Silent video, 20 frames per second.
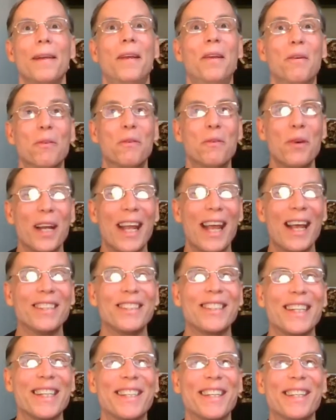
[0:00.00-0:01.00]
What
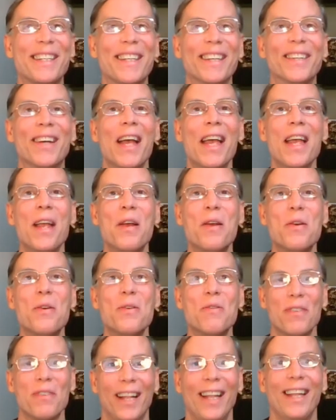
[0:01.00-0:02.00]
else does it do?
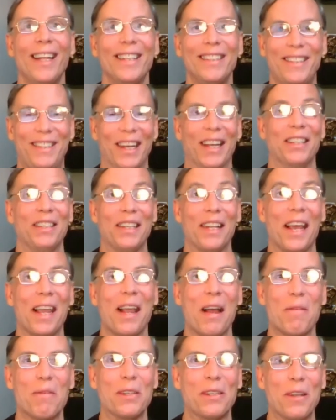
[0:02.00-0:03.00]
Well, just
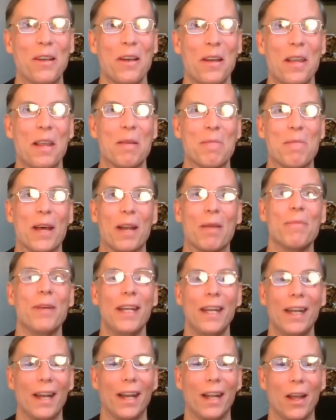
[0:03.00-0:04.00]
like I was talking about a
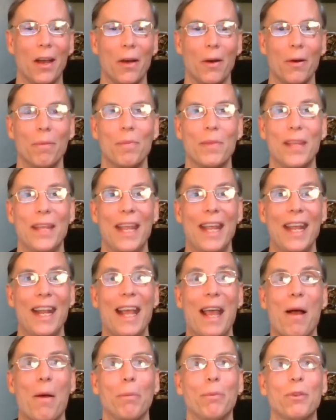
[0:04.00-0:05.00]
minute ago,
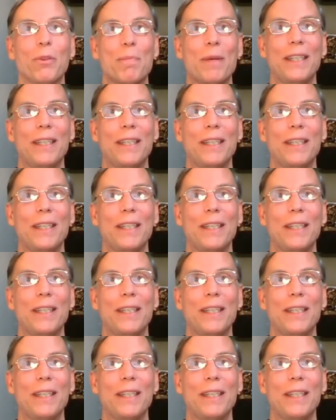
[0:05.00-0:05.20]
it helps